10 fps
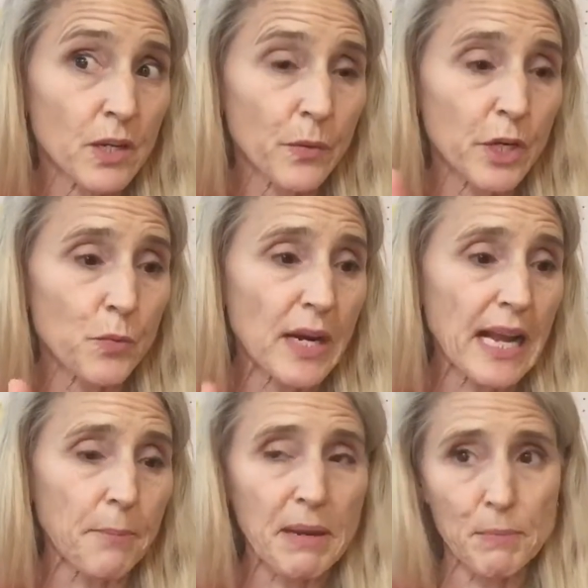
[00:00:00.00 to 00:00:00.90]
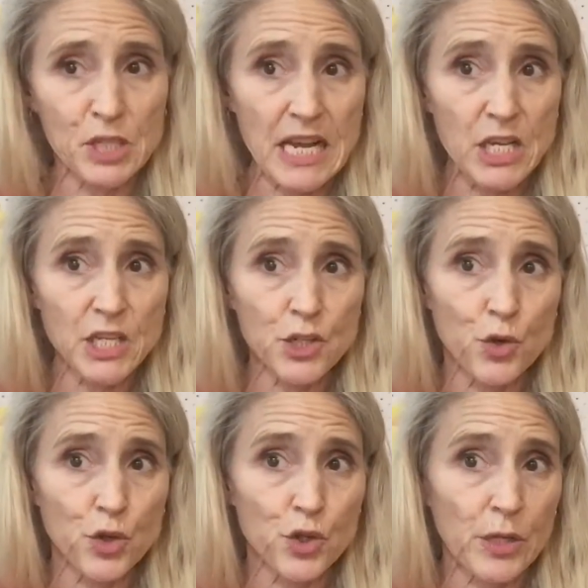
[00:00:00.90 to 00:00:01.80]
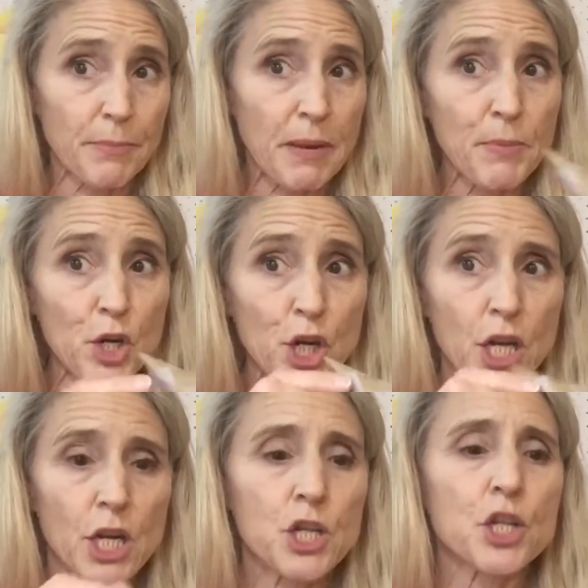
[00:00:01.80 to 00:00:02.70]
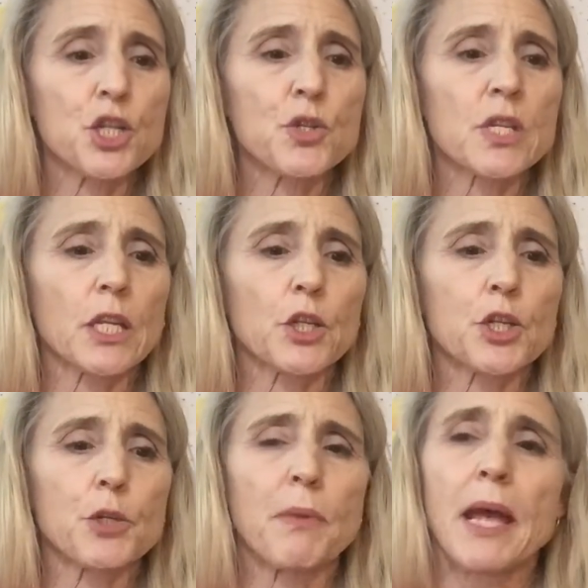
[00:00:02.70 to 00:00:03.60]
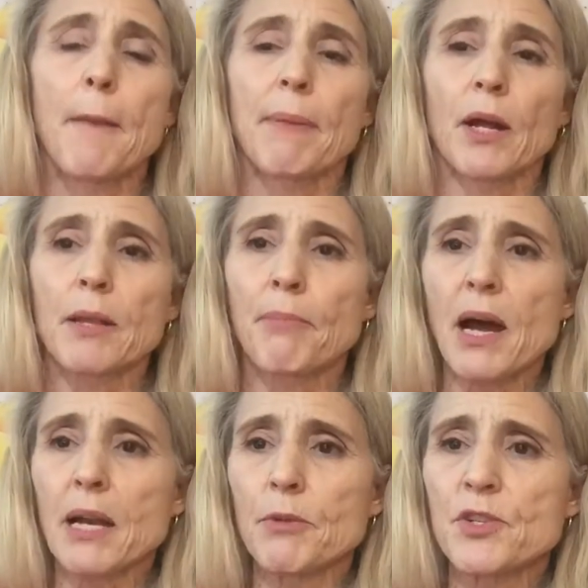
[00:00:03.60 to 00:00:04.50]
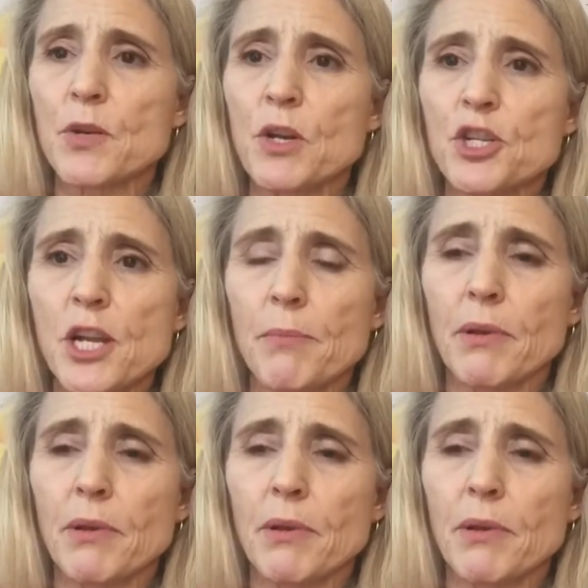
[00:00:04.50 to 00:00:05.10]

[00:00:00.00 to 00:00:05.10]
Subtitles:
When you run out of paper towels or toilet paper, just use the little tube. But on the bottom, you see what shape?